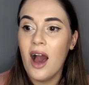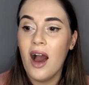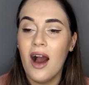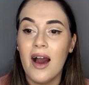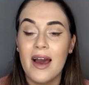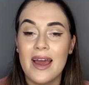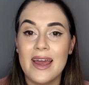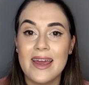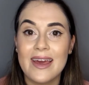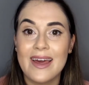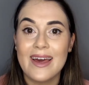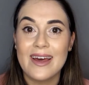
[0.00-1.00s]

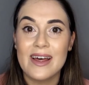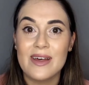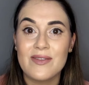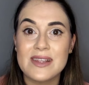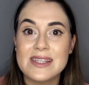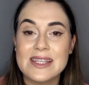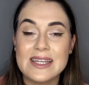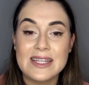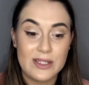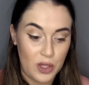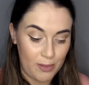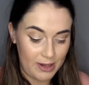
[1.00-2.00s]
I have seen
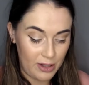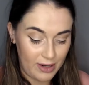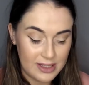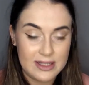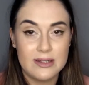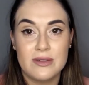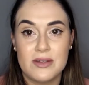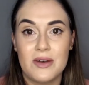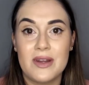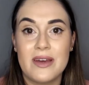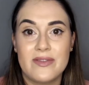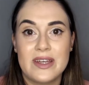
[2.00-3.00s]
so many great deals
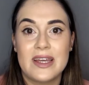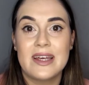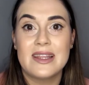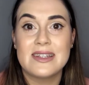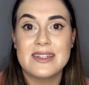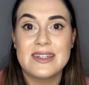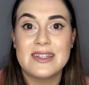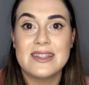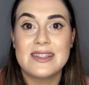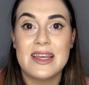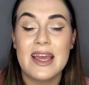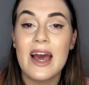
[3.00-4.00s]
on advent
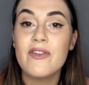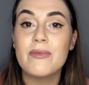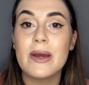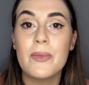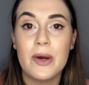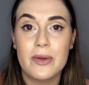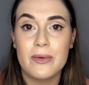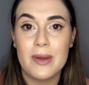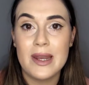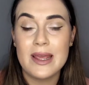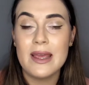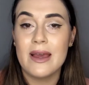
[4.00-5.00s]
calendars. I have my one
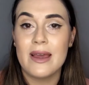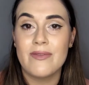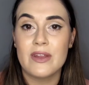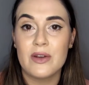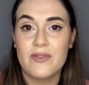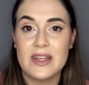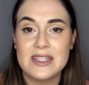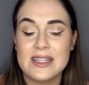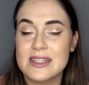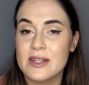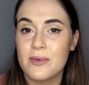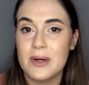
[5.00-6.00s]
already. I have the Look
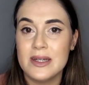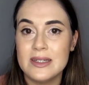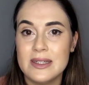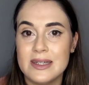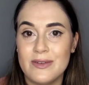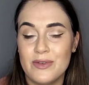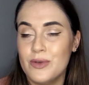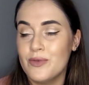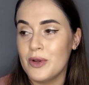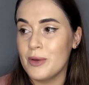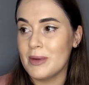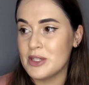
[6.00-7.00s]
Fantastic one. If you
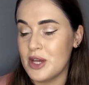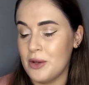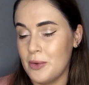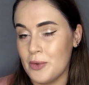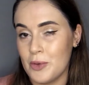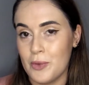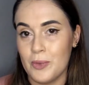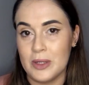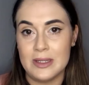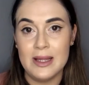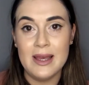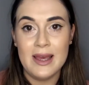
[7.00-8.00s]
follow my channel, you
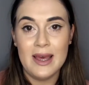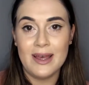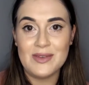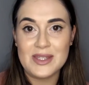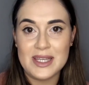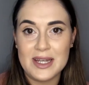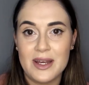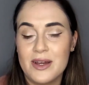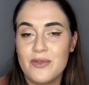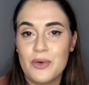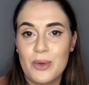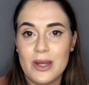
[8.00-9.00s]
will have seen
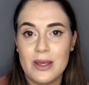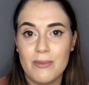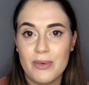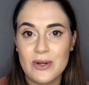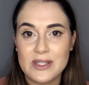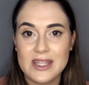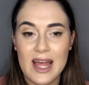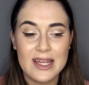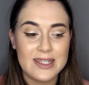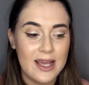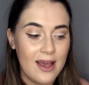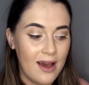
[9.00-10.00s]
I've already unboxed
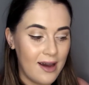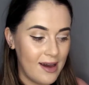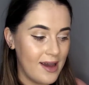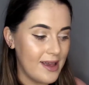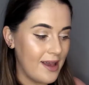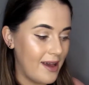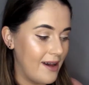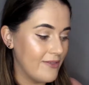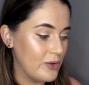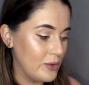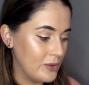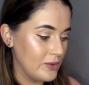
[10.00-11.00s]
that. I
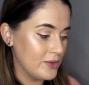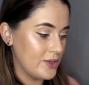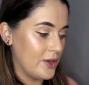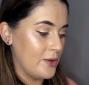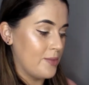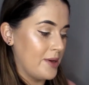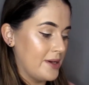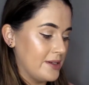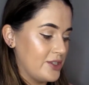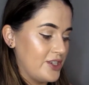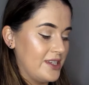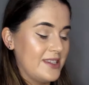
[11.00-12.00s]
have also
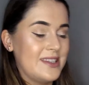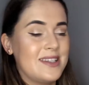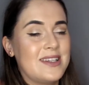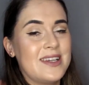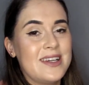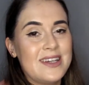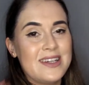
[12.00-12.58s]
purchased